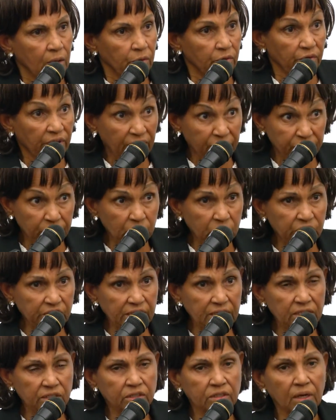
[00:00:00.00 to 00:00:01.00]

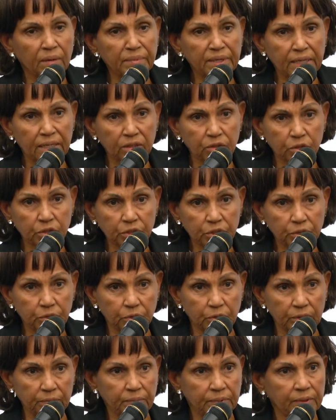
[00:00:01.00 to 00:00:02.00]
Refugees coming into
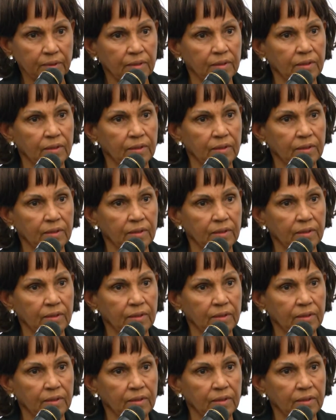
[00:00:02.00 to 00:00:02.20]
Europe,